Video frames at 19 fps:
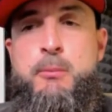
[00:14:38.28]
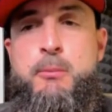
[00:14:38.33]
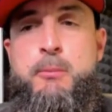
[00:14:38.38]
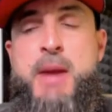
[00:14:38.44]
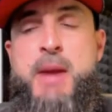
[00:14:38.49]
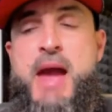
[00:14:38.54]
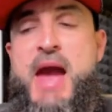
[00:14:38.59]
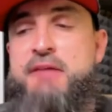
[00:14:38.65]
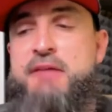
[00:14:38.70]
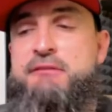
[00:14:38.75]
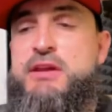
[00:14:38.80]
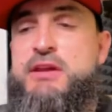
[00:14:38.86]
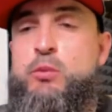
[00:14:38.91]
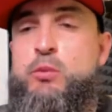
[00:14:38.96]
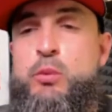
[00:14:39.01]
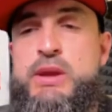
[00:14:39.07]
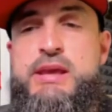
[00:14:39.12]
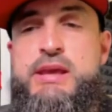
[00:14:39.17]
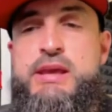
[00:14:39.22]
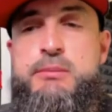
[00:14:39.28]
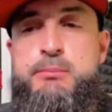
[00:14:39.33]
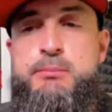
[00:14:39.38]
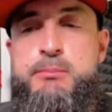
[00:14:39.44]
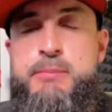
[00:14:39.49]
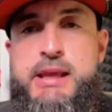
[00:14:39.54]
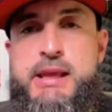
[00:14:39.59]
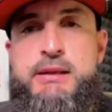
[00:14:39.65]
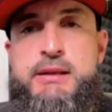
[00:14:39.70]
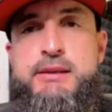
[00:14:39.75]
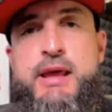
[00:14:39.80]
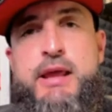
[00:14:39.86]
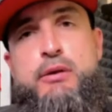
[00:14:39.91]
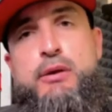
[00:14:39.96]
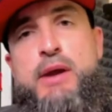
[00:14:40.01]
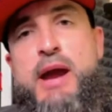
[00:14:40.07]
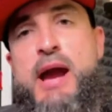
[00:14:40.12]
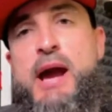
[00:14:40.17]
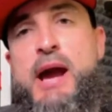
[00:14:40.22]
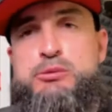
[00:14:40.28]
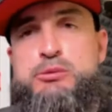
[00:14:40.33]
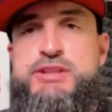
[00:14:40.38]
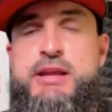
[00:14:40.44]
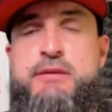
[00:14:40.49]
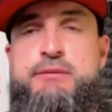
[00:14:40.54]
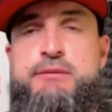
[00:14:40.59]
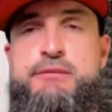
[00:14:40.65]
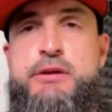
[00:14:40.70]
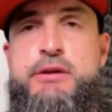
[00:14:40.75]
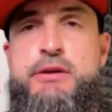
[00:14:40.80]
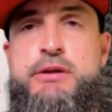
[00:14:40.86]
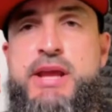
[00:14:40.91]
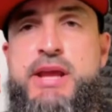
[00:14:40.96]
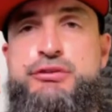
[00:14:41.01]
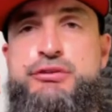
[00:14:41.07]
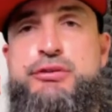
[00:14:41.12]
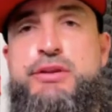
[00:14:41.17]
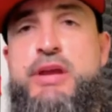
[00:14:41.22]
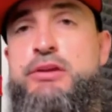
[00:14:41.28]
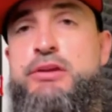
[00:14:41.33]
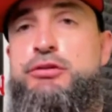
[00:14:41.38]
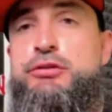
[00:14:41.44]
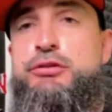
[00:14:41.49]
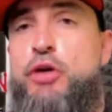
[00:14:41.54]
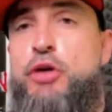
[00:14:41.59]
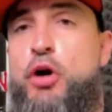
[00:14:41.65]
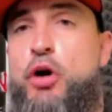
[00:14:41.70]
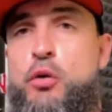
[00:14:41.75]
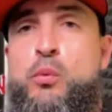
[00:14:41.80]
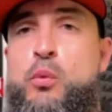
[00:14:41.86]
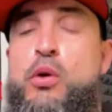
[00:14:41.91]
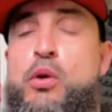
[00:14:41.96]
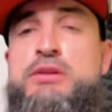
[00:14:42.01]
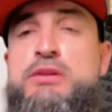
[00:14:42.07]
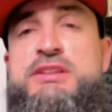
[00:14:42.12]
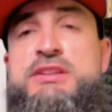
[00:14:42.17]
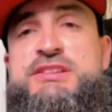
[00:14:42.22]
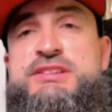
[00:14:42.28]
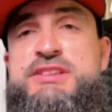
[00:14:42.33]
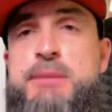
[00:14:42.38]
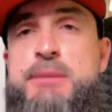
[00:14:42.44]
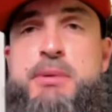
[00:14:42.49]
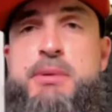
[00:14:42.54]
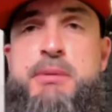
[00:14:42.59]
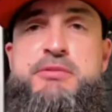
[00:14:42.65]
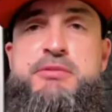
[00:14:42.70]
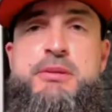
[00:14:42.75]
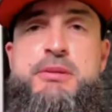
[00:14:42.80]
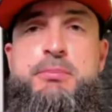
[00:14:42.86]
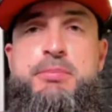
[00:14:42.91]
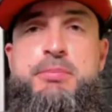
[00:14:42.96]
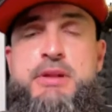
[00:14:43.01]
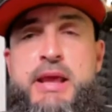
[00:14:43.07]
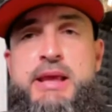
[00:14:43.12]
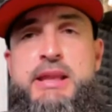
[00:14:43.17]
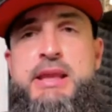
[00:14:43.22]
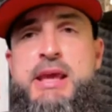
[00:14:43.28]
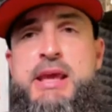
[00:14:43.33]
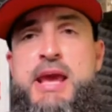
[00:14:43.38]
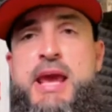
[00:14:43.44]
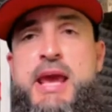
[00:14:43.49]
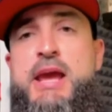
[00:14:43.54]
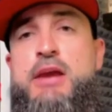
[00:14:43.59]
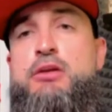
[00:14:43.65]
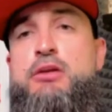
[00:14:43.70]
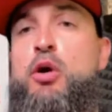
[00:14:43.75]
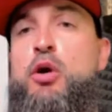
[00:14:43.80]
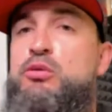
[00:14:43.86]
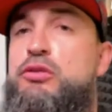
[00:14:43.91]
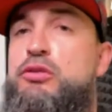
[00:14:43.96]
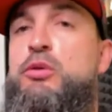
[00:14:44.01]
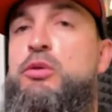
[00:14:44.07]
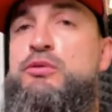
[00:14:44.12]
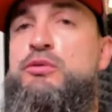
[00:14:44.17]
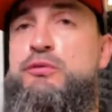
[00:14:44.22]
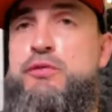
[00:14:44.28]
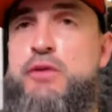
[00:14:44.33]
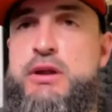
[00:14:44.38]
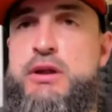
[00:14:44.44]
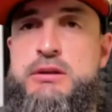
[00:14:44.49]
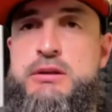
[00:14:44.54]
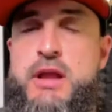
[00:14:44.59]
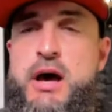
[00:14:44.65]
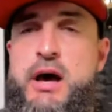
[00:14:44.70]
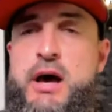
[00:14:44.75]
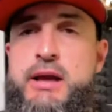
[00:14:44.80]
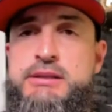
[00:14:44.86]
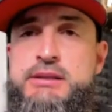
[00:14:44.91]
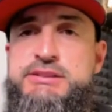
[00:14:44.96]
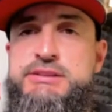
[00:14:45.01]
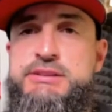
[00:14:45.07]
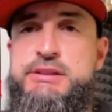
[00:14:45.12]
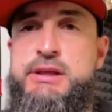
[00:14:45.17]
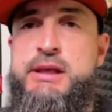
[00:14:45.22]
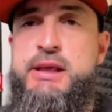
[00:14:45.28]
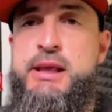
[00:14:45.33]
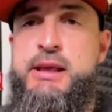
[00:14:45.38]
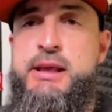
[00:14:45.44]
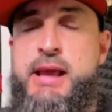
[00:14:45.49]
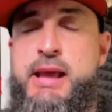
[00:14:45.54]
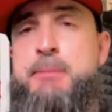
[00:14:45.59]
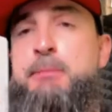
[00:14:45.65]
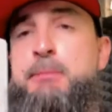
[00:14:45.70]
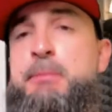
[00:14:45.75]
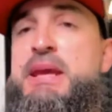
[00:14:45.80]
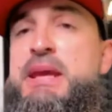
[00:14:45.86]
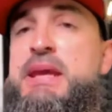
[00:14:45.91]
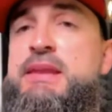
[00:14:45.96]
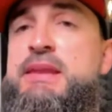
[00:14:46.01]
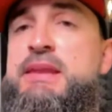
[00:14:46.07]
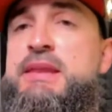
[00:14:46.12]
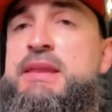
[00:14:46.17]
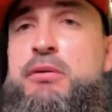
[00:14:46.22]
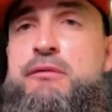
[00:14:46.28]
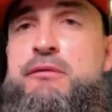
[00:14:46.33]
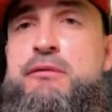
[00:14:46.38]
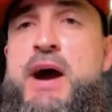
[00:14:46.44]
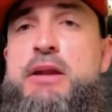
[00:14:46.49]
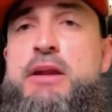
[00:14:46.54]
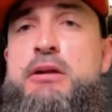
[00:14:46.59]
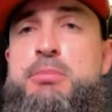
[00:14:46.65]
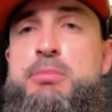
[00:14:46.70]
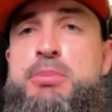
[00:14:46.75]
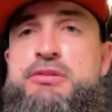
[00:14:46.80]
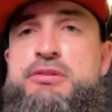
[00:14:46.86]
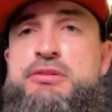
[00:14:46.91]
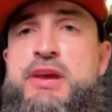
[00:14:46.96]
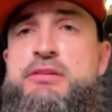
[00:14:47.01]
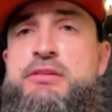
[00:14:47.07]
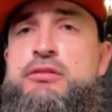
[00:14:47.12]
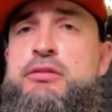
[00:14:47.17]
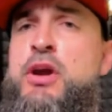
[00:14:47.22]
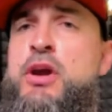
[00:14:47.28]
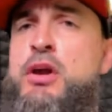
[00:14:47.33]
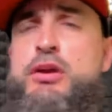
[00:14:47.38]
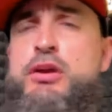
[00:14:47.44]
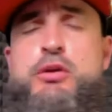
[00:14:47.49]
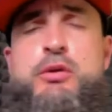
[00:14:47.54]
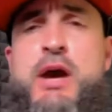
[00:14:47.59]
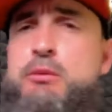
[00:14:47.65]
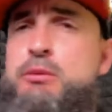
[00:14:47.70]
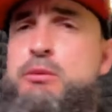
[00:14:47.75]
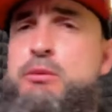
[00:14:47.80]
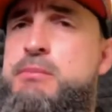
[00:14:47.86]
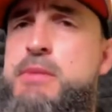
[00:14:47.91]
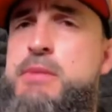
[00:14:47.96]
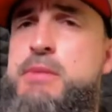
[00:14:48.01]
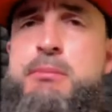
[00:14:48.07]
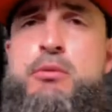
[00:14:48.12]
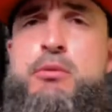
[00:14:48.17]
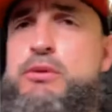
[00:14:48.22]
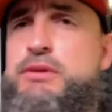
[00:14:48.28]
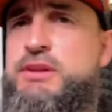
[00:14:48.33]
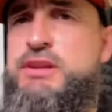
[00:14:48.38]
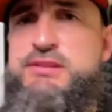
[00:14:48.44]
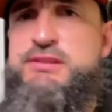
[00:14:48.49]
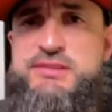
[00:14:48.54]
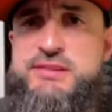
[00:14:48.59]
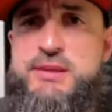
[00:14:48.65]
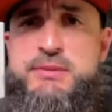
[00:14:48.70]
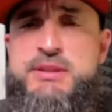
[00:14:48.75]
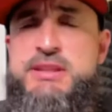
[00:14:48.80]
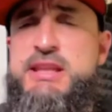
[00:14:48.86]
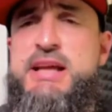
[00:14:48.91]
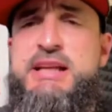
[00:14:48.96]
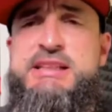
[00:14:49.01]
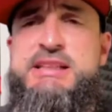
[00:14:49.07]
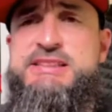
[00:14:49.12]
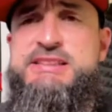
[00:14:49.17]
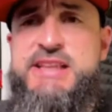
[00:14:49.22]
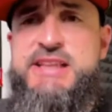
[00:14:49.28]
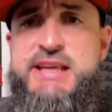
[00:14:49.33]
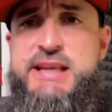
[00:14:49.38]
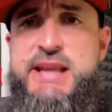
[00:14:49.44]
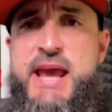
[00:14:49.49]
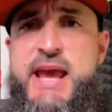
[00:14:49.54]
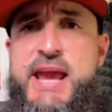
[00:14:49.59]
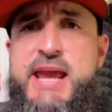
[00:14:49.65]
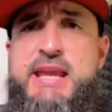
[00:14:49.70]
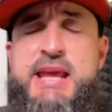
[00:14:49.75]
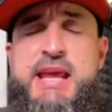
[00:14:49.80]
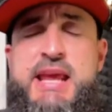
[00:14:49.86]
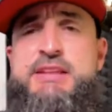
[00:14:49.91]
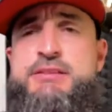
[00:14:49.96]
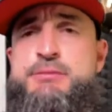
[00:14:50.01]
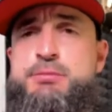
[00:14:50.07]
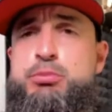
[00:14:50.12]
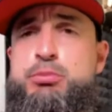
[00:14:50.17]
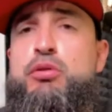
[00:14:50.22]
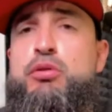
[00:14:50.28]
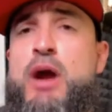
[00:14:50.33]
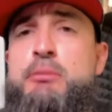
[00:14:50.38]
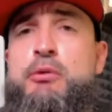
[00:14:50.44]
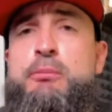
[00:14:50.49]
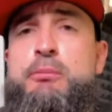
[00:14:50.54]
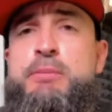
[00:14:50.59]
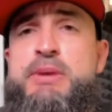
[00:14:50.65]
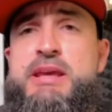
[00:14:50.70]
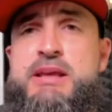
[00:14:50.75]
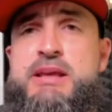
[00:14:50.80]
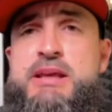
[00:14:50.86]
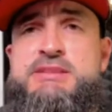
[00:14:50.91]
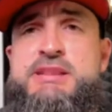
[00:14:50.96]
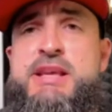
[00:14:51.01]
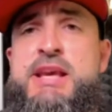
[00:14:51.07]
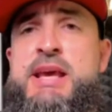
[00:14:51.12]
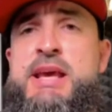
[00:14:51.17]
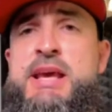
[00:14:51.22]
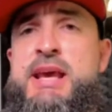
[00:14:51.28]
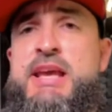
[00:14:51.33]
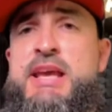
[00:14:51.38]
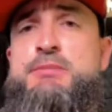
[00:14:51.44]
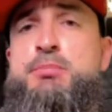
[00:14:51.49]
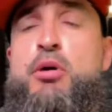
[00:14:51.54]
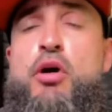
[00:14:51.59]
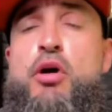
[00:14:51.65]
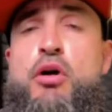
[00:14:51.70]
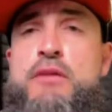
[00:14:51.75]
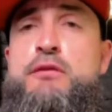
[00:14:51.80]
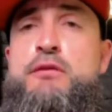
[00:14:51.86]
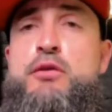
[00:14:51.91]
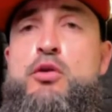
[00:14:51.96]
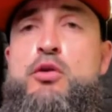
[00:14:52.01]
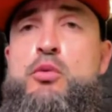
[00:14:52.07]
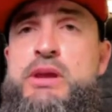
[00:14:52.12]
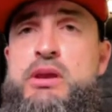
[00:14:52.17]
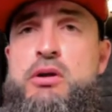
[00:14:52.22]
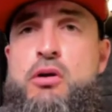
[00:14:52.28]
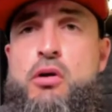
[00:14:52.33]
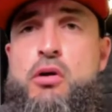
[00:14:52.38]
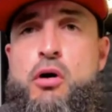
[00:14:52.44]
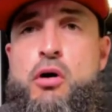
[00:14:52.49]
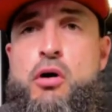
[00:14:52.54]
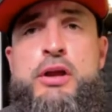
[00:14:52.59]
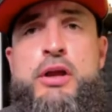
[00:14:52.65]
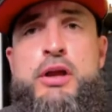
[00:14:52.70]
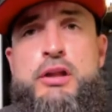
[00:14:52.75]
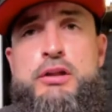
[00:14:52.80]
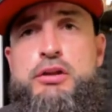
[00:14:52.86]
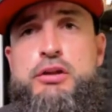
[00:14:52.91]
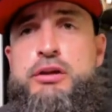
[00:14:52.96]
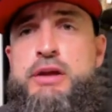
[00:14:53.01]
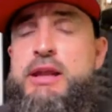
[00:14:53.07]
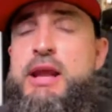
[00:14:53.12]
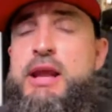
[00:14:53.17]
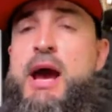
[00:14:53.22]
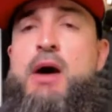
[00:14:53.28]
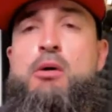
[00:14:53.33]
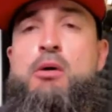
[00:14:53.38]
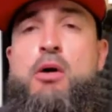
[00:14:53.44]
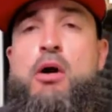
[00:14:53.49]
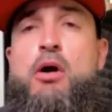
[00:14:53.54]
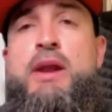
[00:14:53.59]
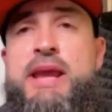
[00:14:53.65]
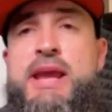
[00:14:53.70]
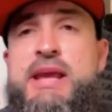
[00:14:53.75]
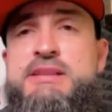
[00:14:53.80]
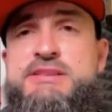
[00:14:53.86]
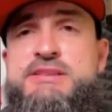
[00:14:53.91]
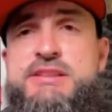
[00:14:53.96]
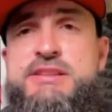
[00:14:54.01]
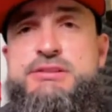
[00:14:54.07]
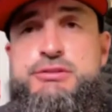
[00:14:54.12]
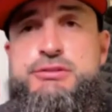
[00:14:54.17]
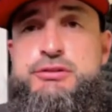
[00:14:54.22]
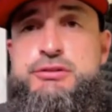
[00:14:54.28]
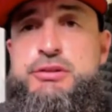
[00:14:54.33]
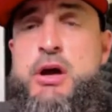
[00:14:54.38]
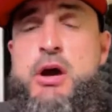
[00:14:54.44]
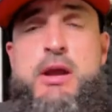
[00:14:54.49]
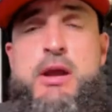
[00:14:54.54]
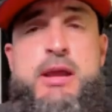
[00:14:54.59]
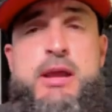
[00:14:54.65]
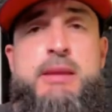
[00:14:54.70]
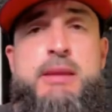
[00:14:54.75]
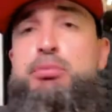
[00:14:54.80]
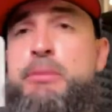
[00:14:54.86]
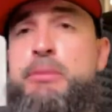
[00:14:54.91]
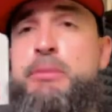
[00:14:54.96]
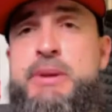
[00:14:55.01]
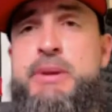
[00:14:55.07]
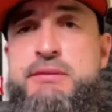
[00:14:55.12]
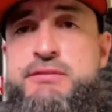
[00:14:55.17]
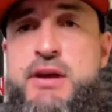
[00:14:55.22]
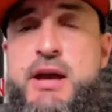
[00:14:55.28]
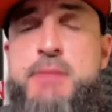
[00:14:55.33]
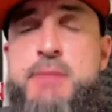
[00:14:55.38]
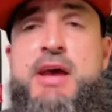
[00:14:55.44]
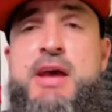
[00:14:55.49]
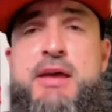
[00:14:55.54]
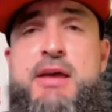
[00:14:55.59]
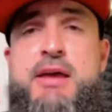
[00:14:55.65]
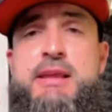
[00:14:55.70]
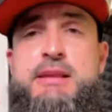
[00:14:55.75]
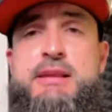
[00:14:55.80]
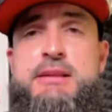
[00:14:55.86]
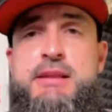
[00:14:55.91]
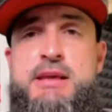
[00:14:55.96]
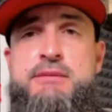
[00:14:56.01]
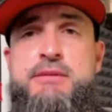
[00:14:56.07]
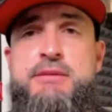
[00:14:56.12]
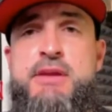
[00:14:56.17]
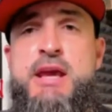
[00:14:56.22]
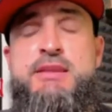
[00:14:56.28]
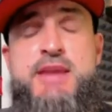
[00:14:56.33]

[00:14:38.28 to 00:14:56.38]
having weak men that are outside of their nature, that don't want to step up to the plate and go to those front lines and be that provider and protector. You got to remember, this is something that is innate and it's primal because it's part of who we are. Look at how our ancestors in primitive times, how they lived.